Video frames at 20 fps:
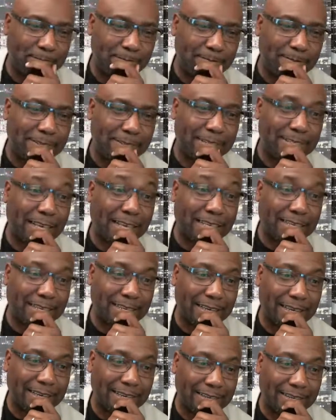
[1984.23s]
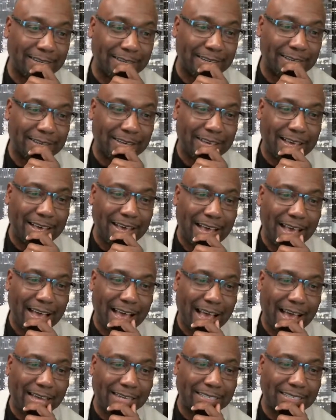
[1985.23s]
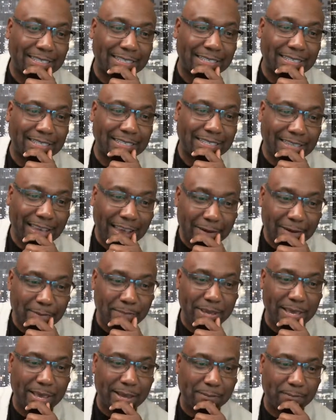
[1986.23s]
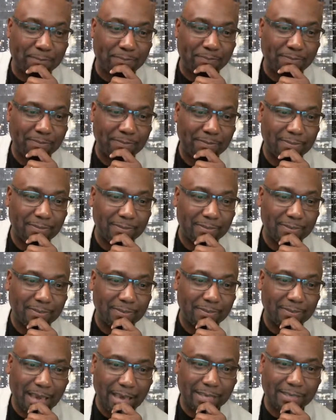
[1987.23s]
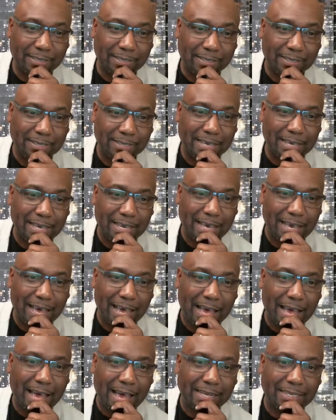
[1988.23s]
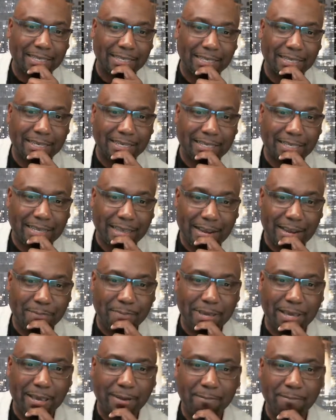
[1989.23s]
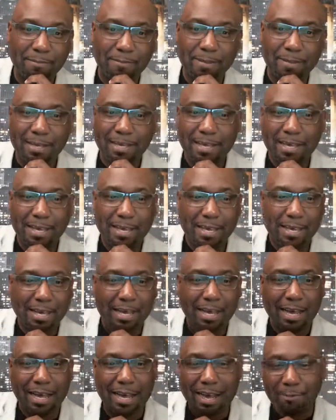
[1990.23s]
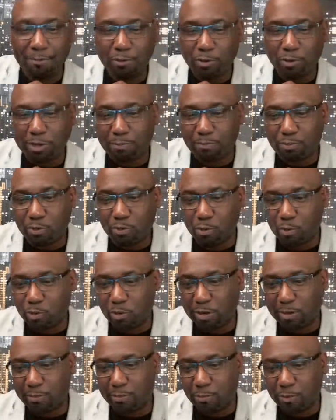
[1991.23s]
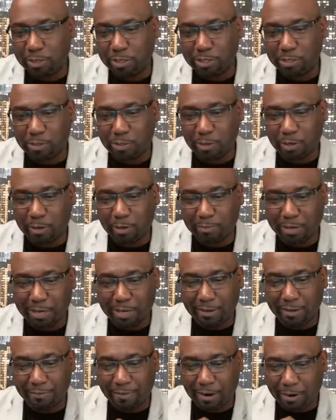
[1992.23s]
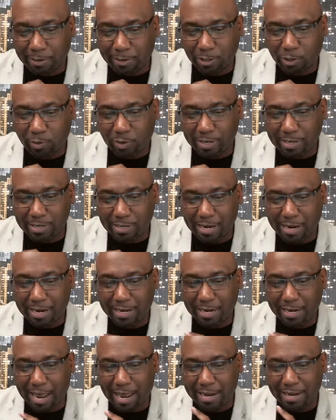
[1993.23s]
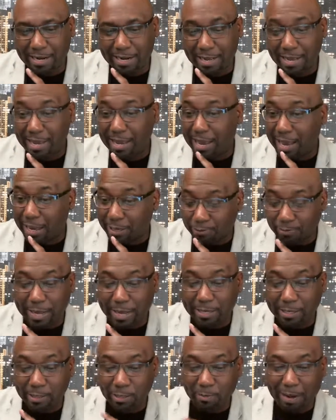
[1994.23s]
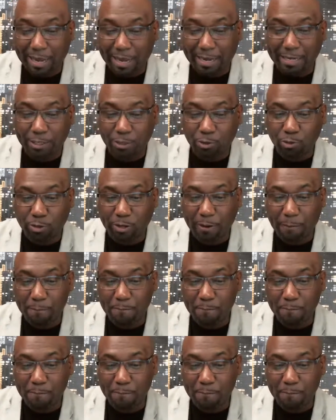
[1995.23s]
this Saturday at 10 p.m. Yes, at 10 p.m. I'm doing a program which is going to be very interesting and it's relating to Black history,